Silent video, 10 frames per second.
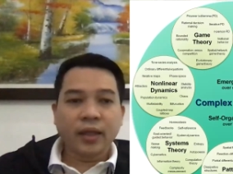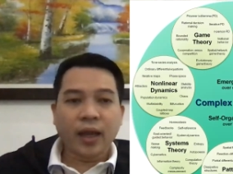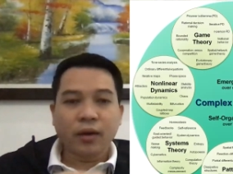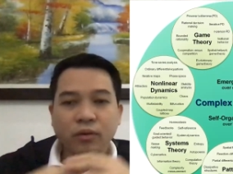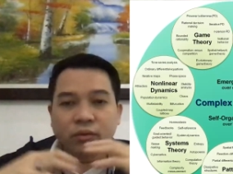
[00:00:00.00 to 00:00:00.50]

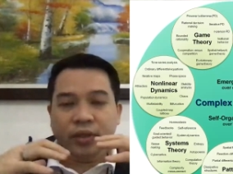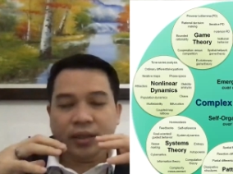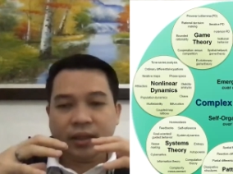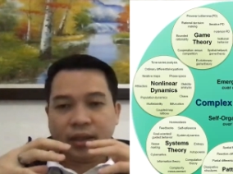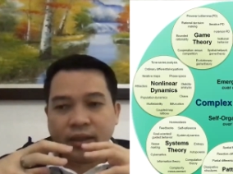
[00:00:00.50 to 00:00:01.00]
how
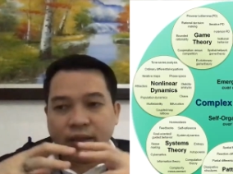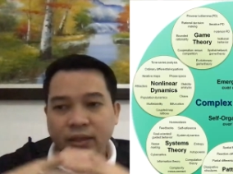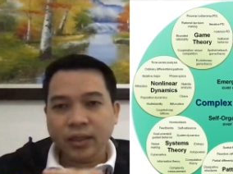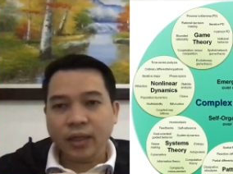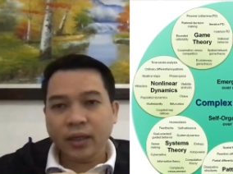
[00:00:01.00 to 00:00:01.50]
this
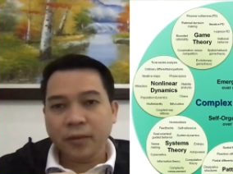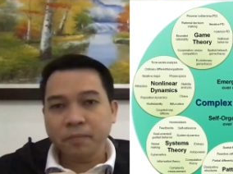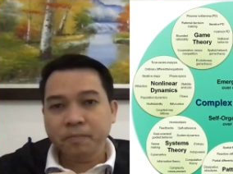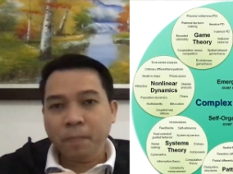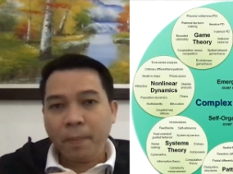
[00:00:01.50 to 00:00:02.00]
is
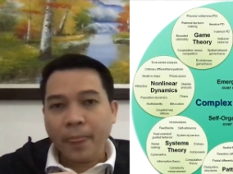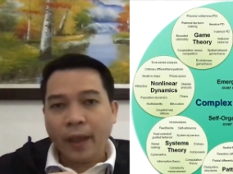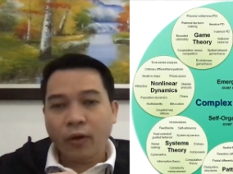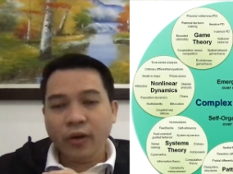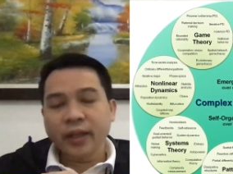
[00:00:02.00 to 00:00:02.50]

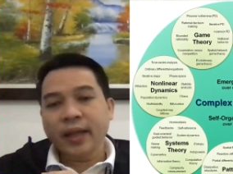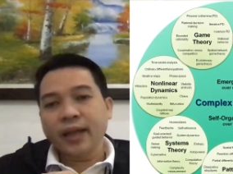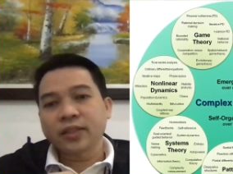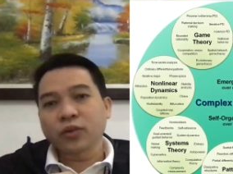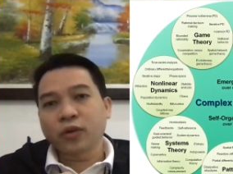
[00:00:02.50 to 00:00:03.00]

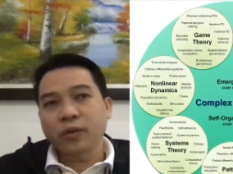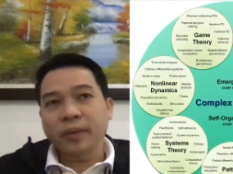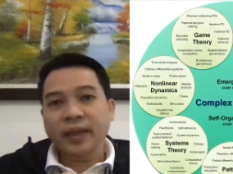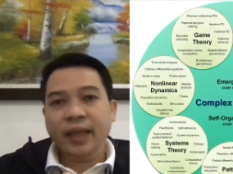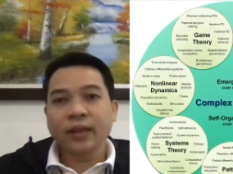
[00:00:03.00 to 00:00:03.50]
organized or
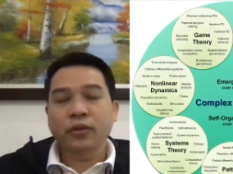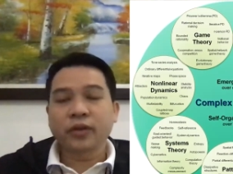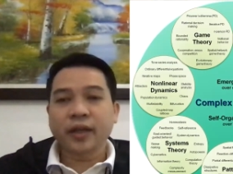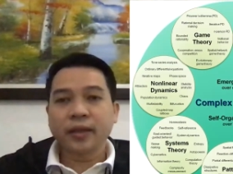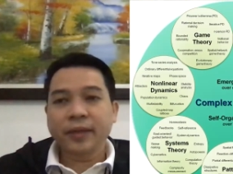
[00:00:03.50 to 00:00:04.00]
maintained
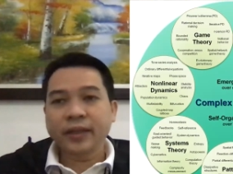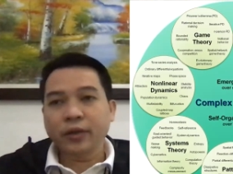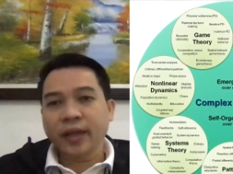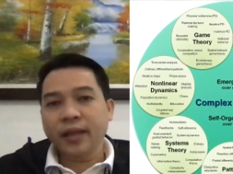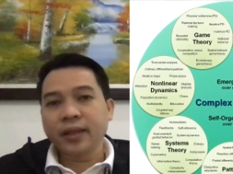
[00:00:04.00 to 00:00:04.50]
or even
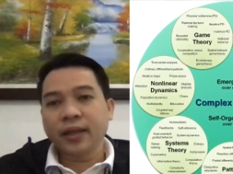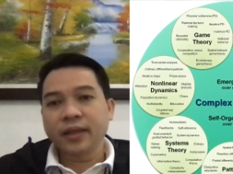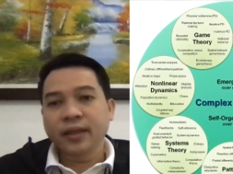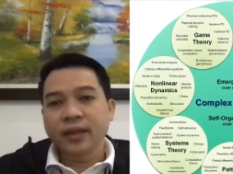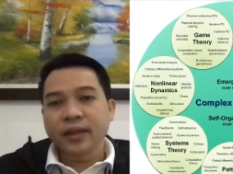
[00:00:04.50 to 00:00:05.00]

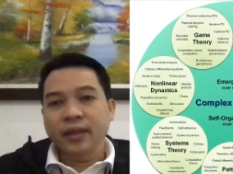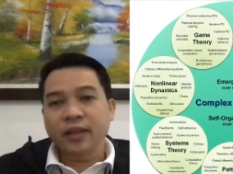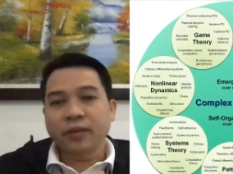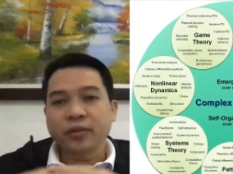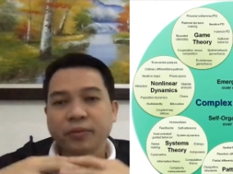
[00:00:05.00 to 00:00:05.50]
regulated in
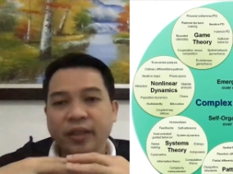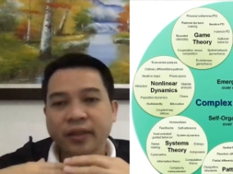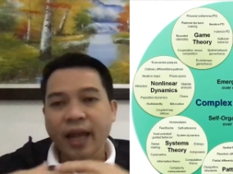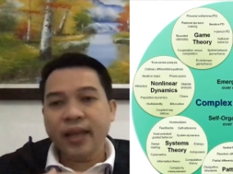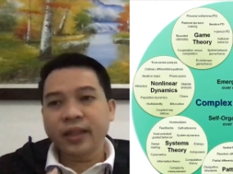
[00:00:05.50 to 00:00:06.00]
terms of
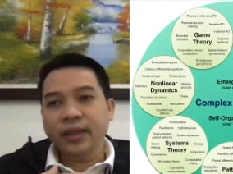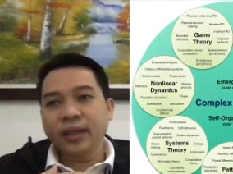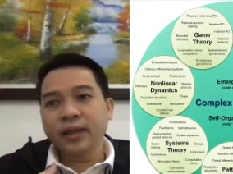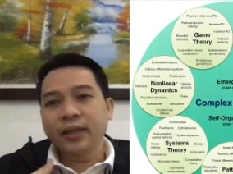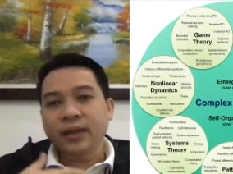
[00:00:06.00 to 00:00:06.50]

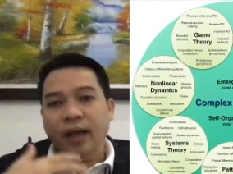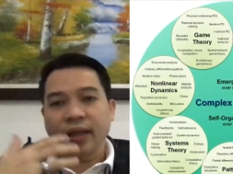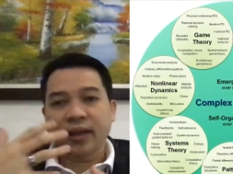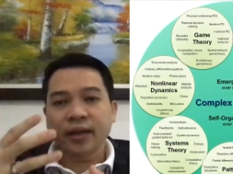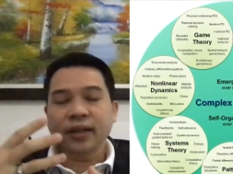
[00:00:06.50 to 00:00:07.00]
centrality,
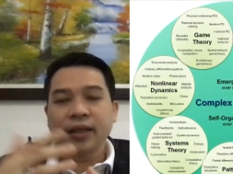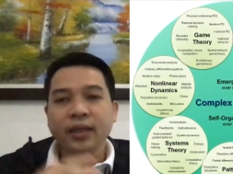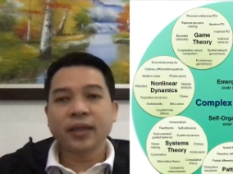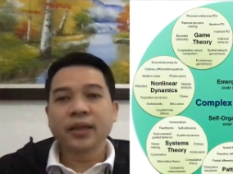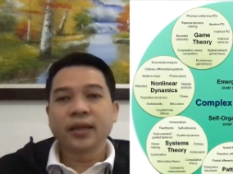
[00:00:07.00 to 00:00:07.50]

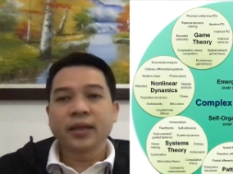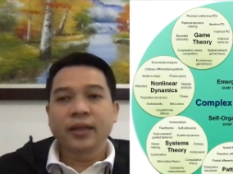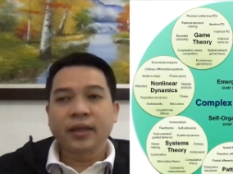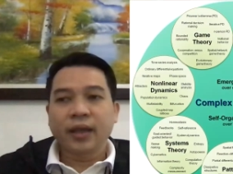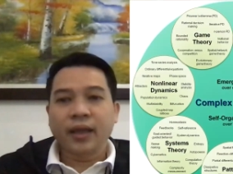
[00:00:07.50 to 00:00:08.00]
hierarchy,
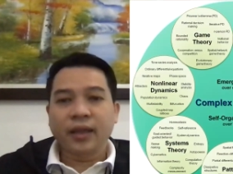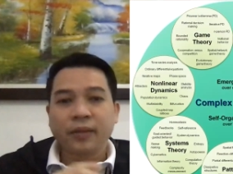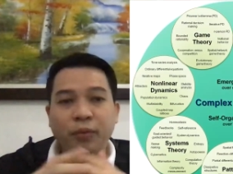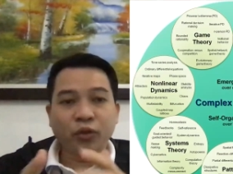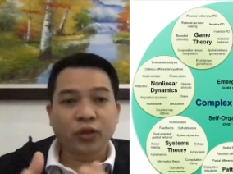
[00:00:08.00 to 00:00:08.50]
and
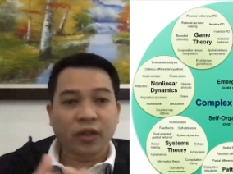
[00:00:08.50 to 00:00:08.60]
diffusion.